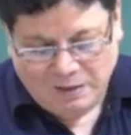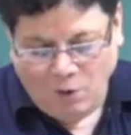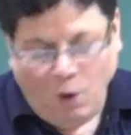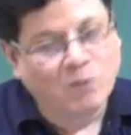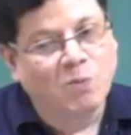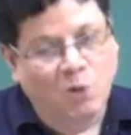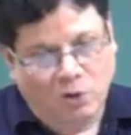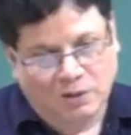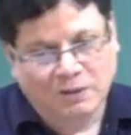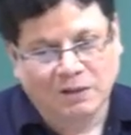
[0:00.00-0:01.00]
or
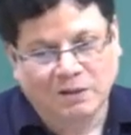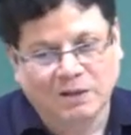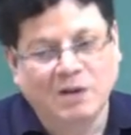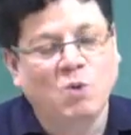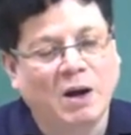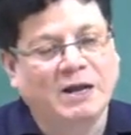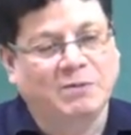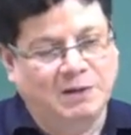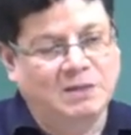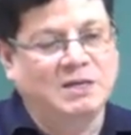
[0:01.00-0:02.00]
more, then what
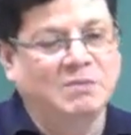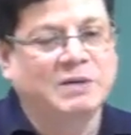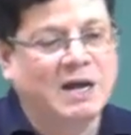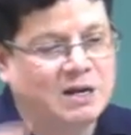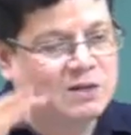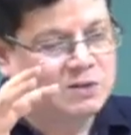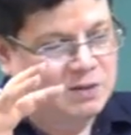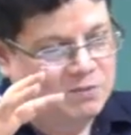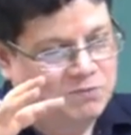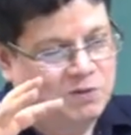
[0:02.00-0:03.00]
happens? If there is
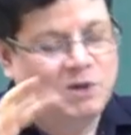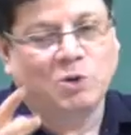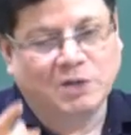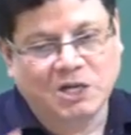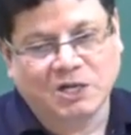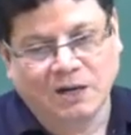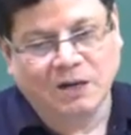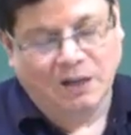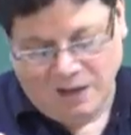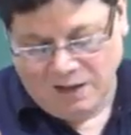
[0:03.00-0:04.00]
free rotation,
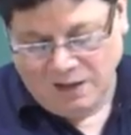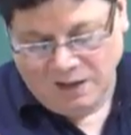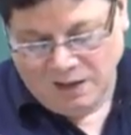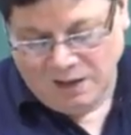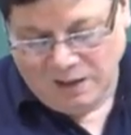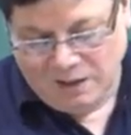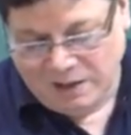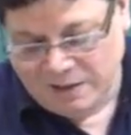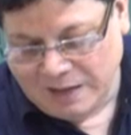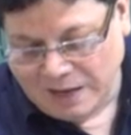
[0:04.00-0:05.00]

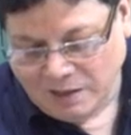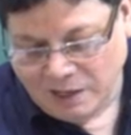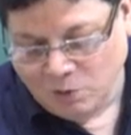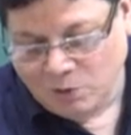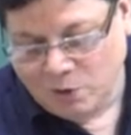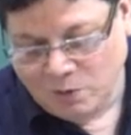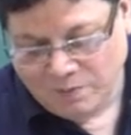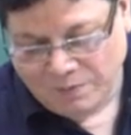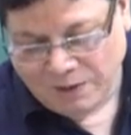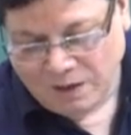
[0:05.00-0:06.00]
then
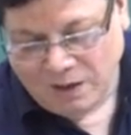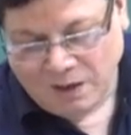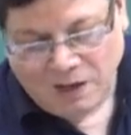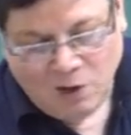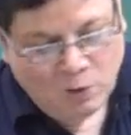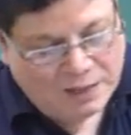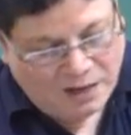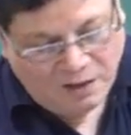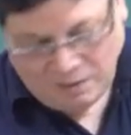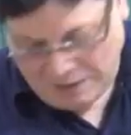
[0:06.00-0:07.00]
you
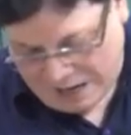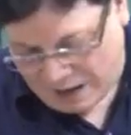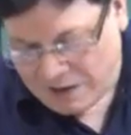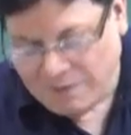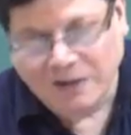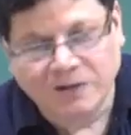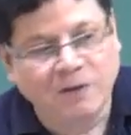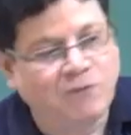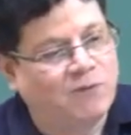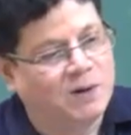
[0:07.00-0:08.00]
can arrive at
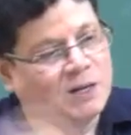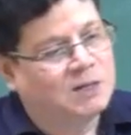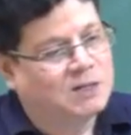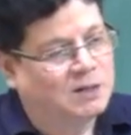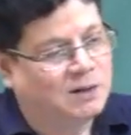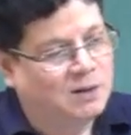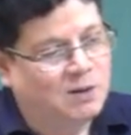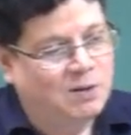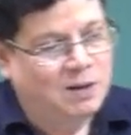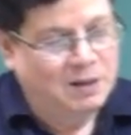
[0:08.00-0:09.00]
different
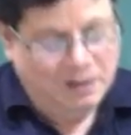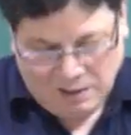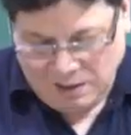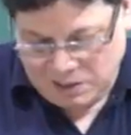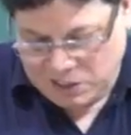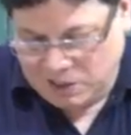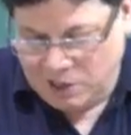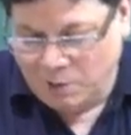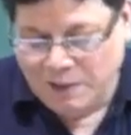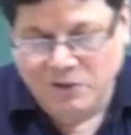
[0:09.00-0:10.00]

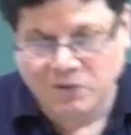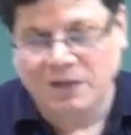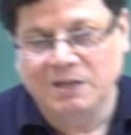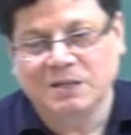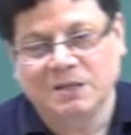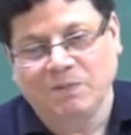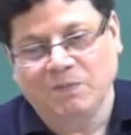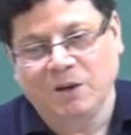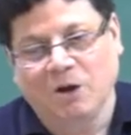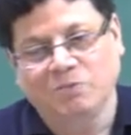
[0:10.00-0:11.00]
geometries
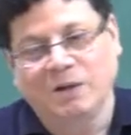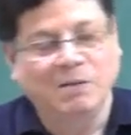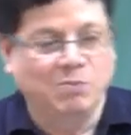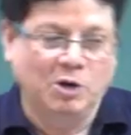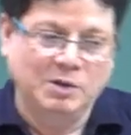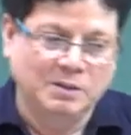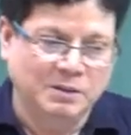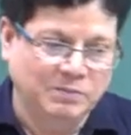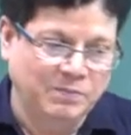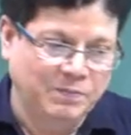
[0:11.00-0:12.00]
of the
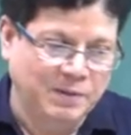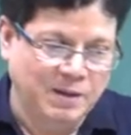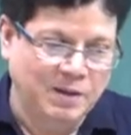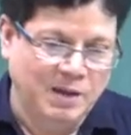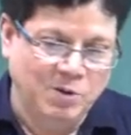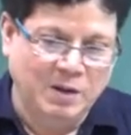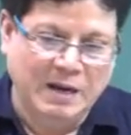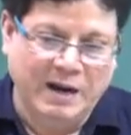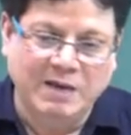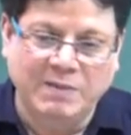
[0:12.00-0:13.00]
molecule. You can
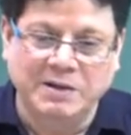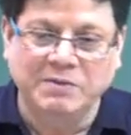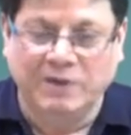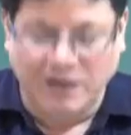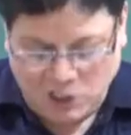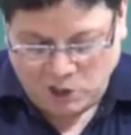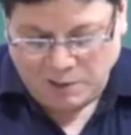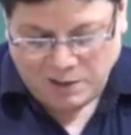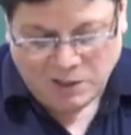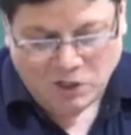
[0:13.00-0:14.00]
arrive at different
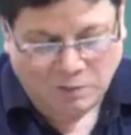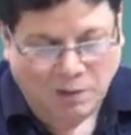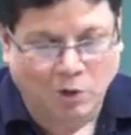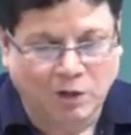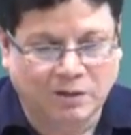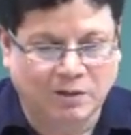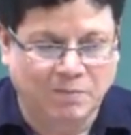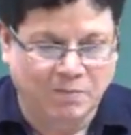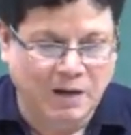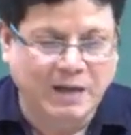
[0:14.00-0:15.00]
geometries of the molecule.
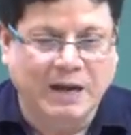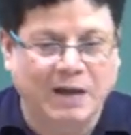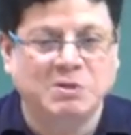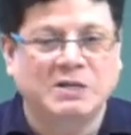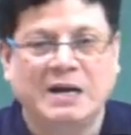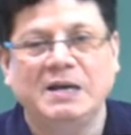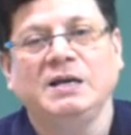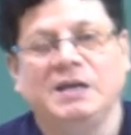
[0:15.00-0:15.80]
Like I am standing